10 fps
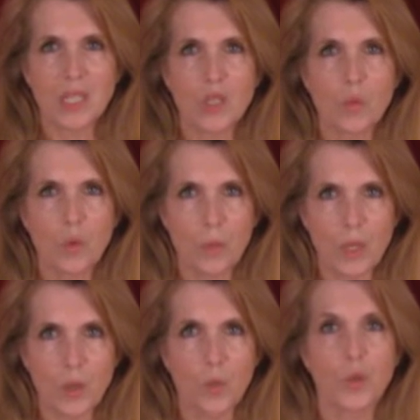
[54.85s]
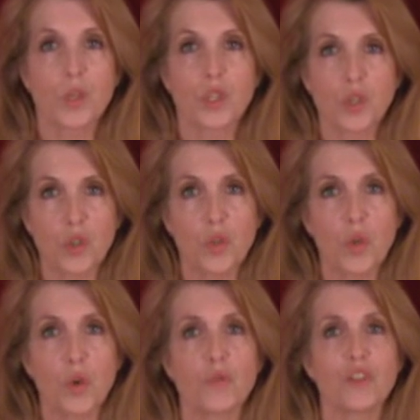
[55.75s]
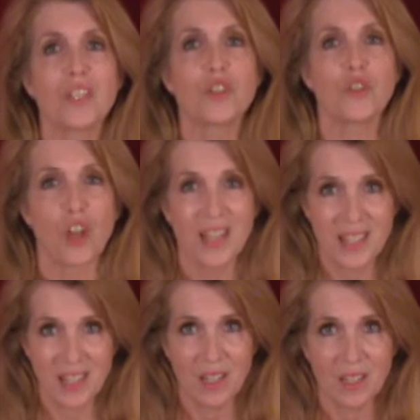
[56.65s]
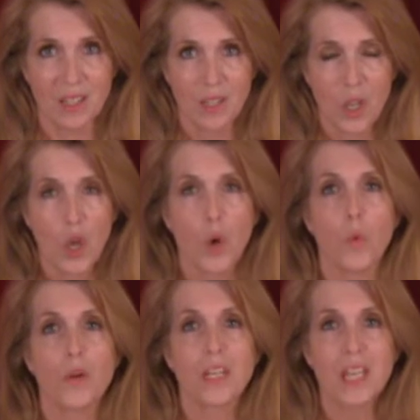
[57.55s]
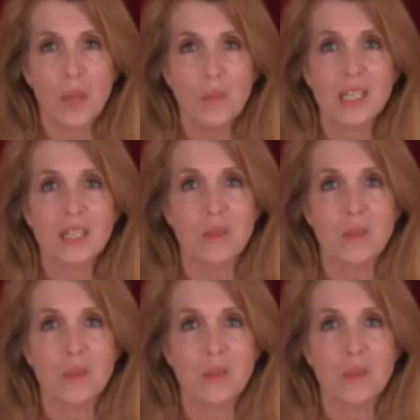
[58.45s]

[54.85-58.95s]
as a woman with a skirt over his Johnson were to come into the